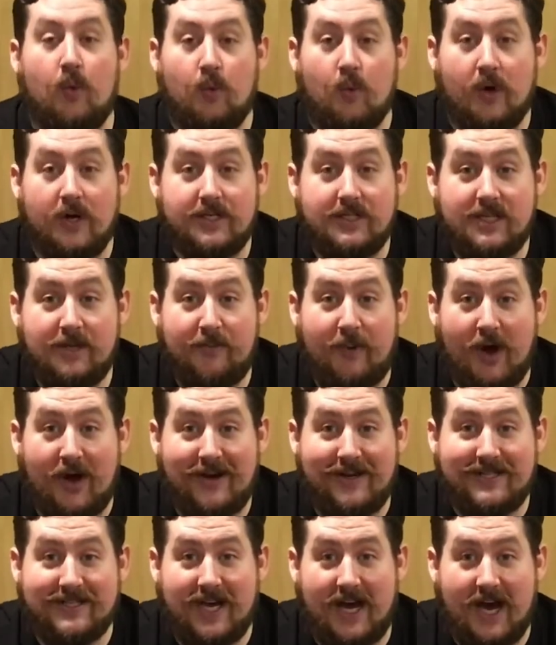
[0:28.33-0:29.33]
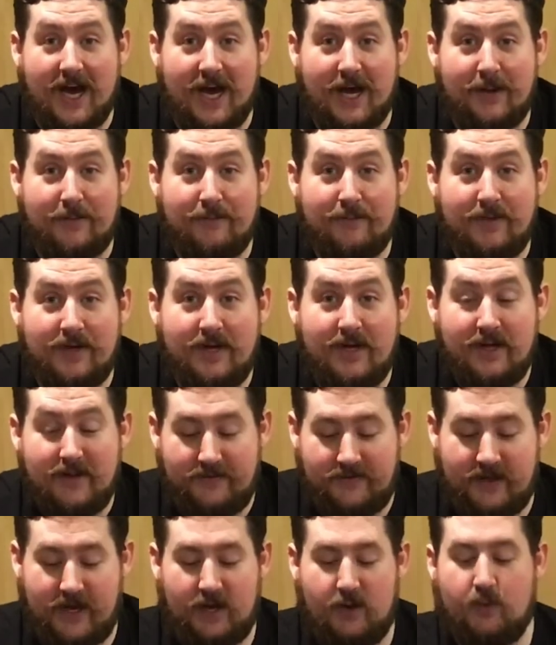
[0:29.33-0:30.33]
Once upon a time,
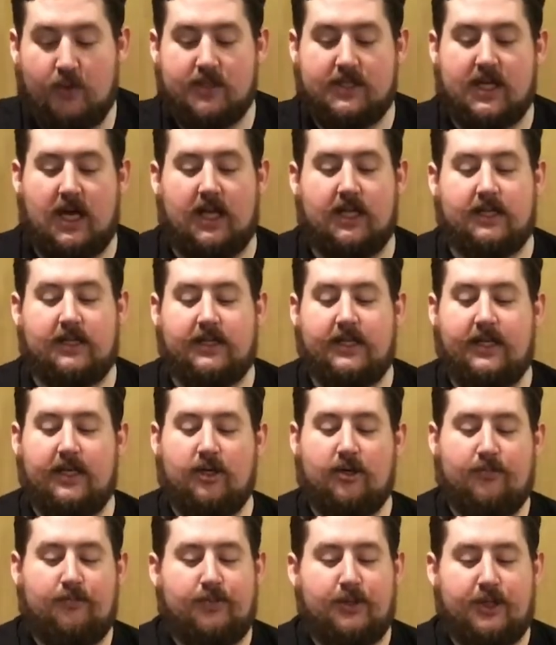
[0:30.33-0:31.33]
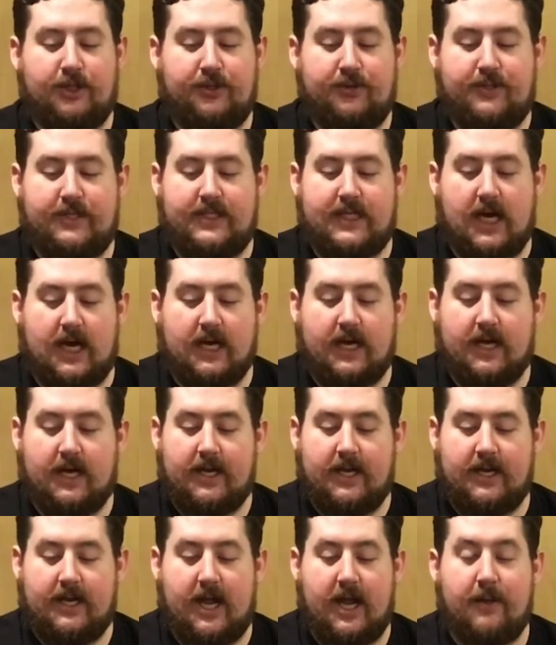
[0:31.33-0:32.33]
there was a little blue duck
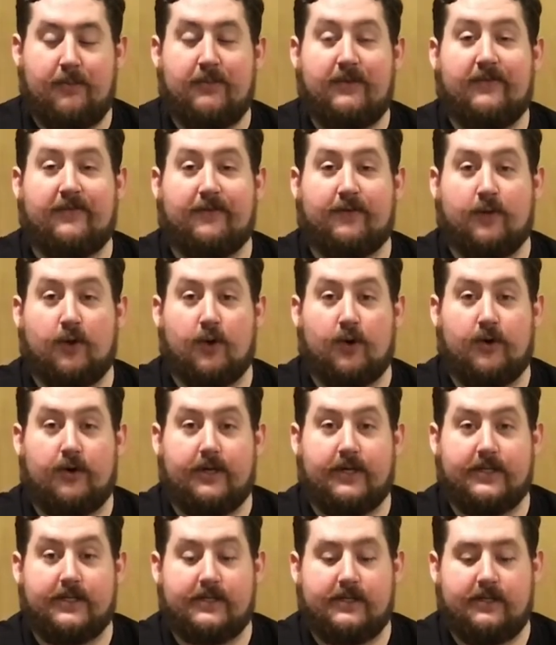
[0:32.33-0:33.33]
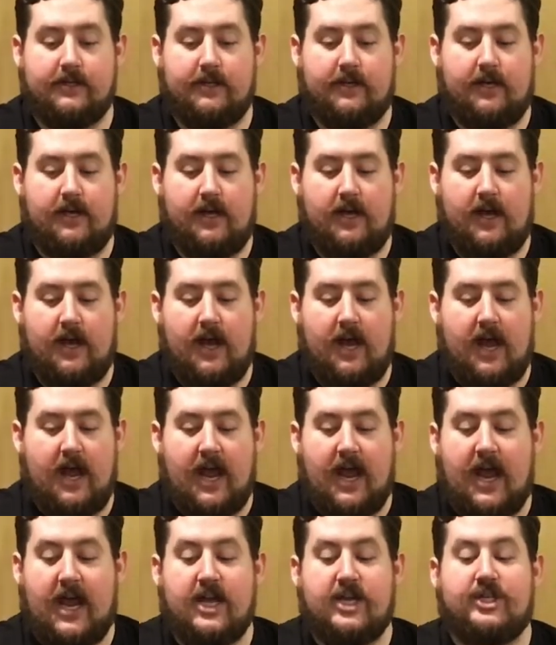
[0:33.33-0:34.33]
named Florence.
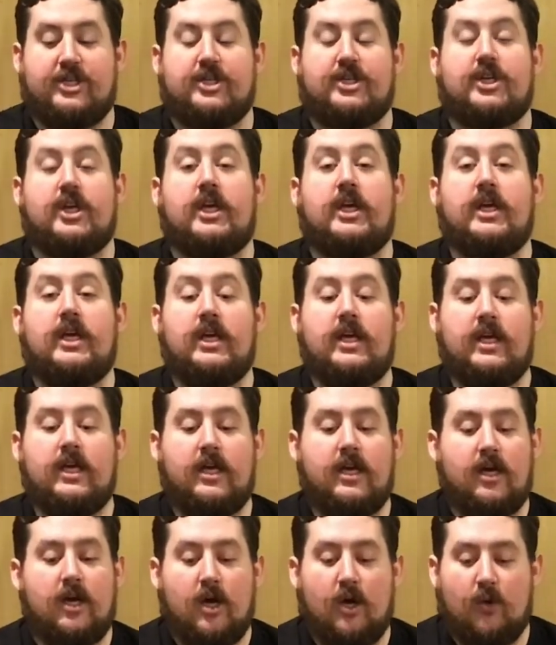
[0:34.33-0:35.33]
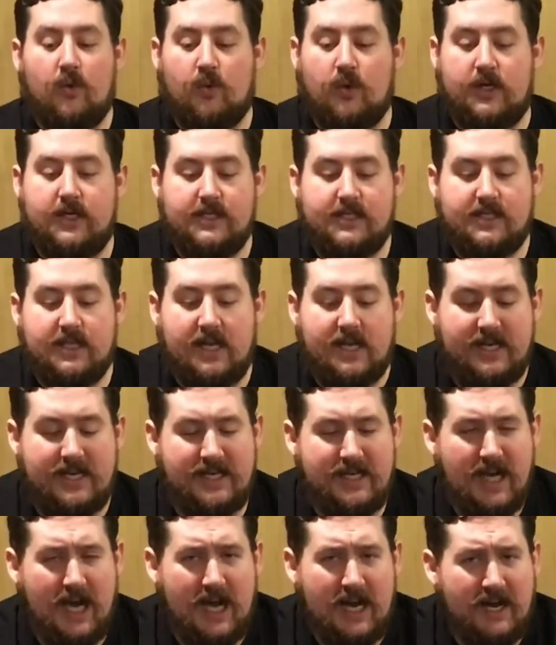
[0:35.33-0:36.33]
And she was
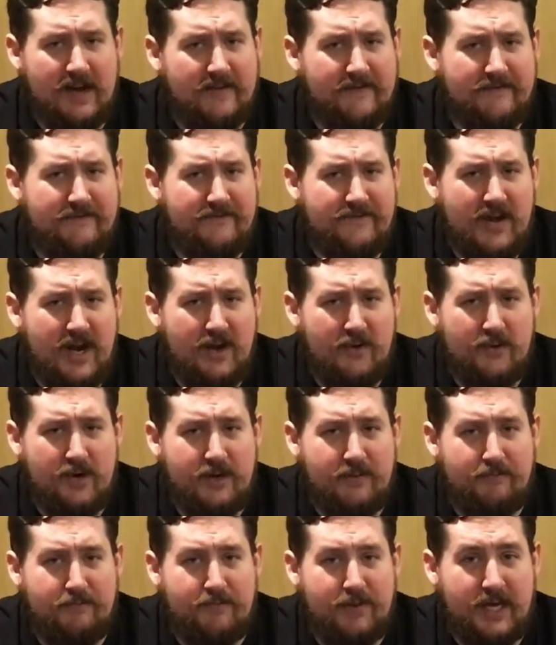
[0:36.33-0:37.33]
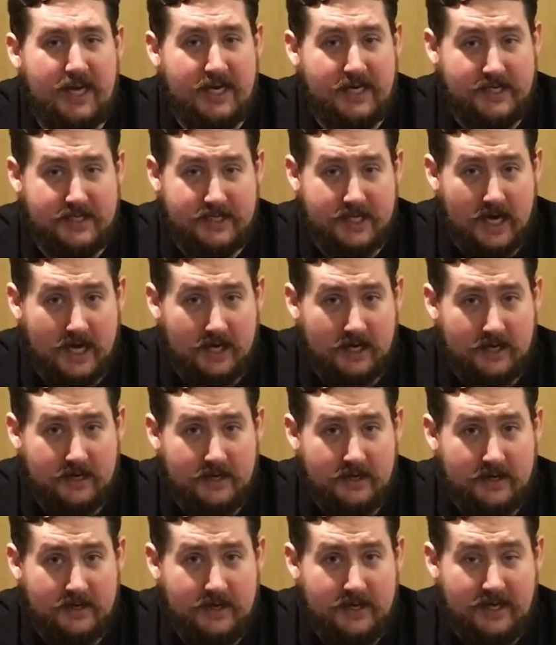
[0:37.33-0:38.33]
not a very big duck.
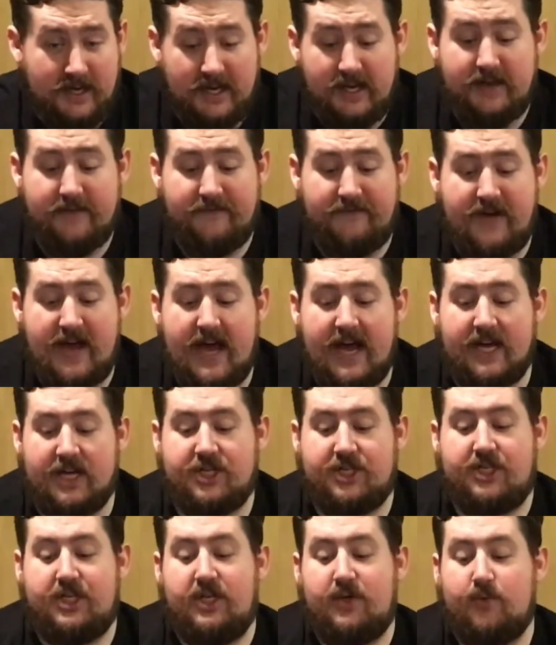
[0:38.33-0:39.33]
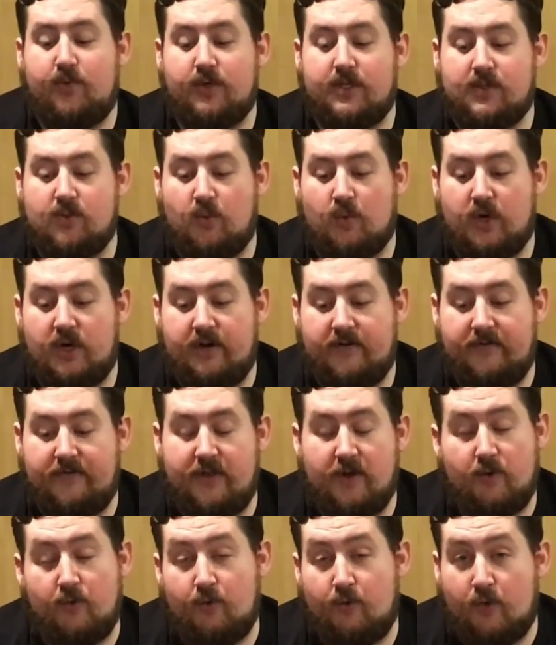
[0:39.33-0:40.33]
In fact, she was one of
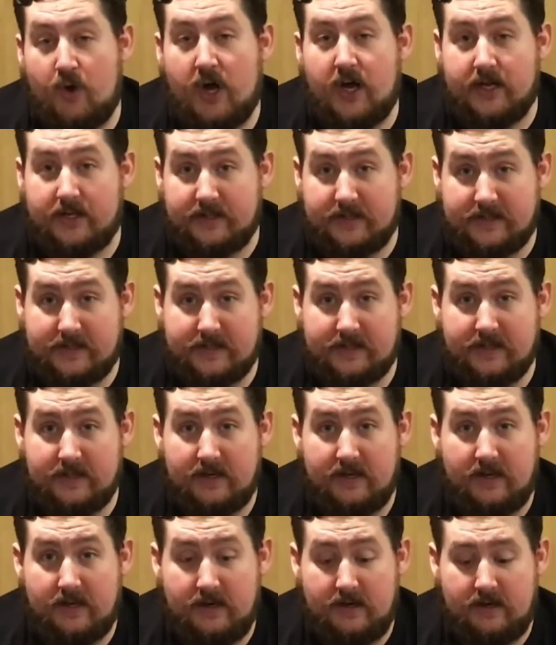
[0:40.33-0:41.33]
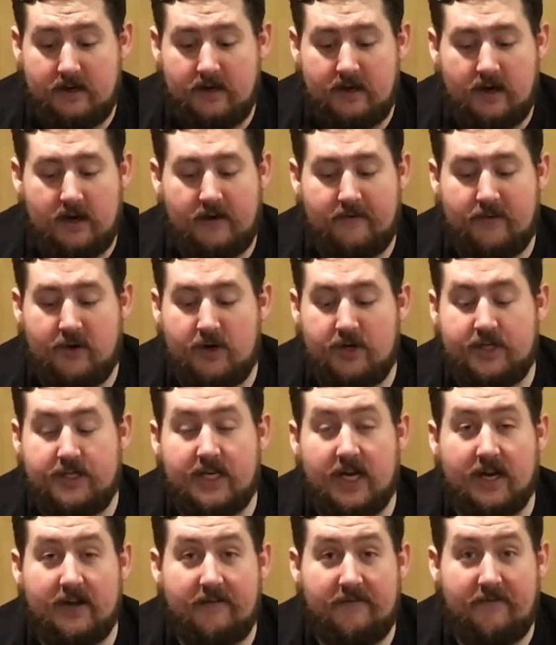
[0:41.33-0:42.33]
the runts of her
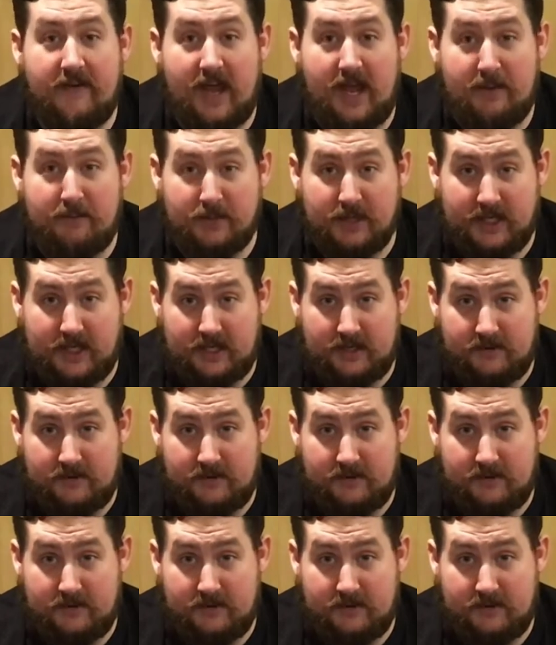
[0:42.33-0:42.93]
duck family.